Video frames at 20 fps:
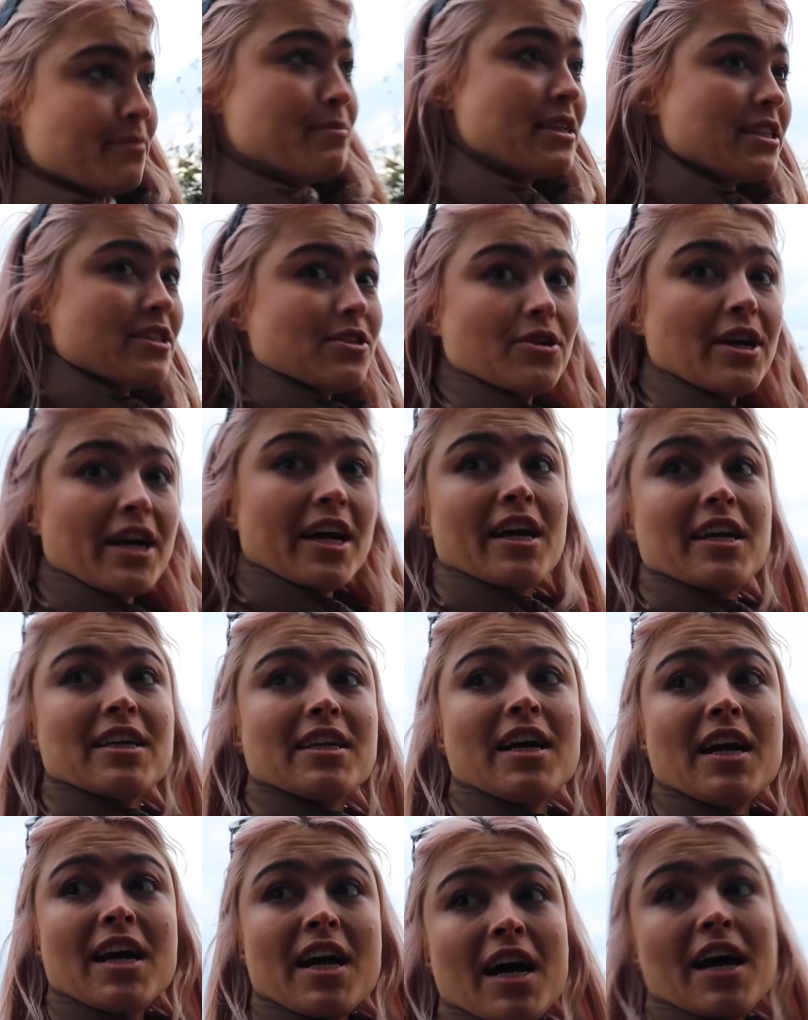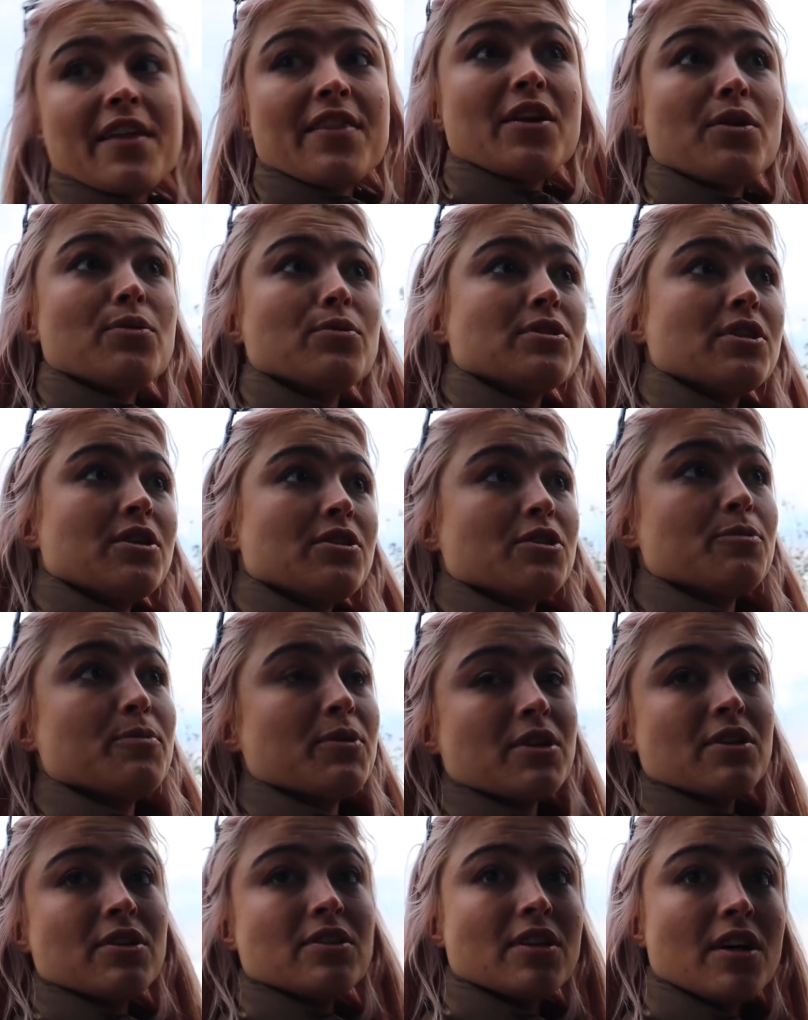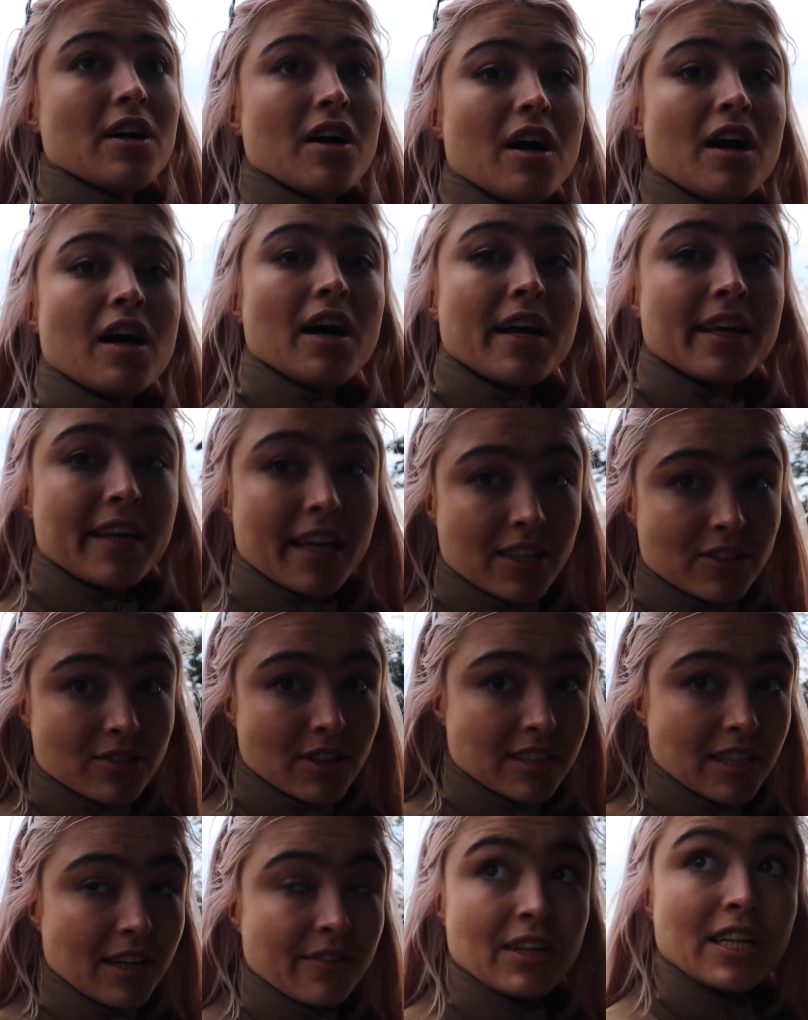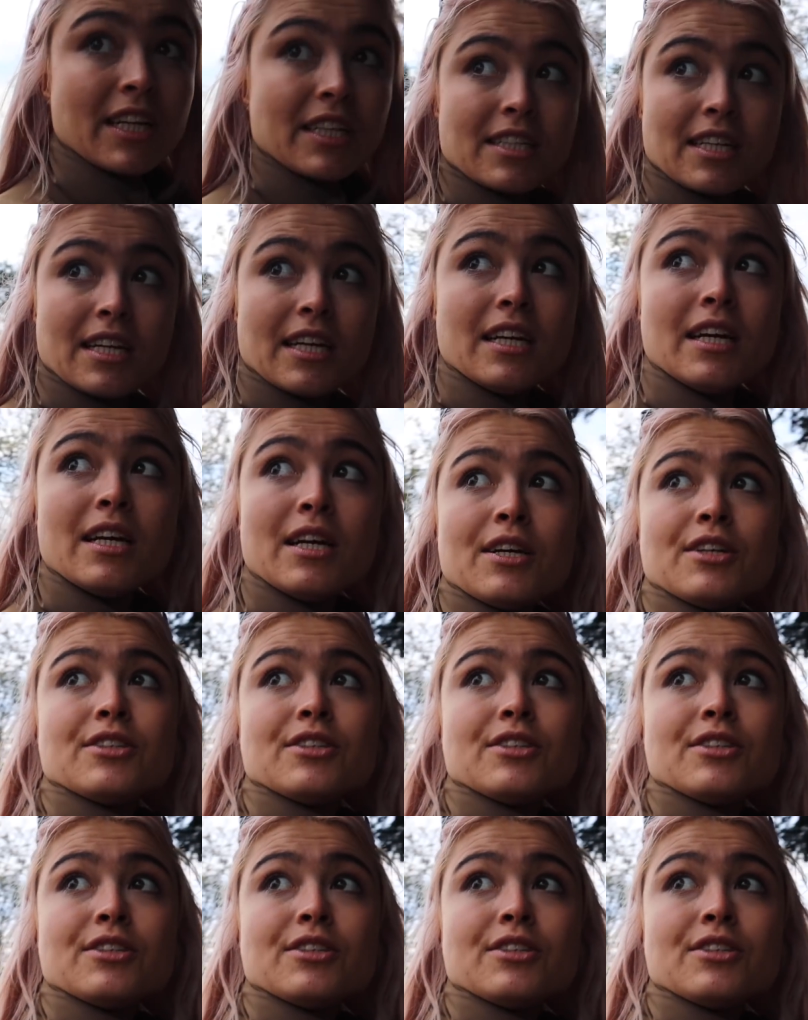I missed the train, and then also just because I get stressed out really easily.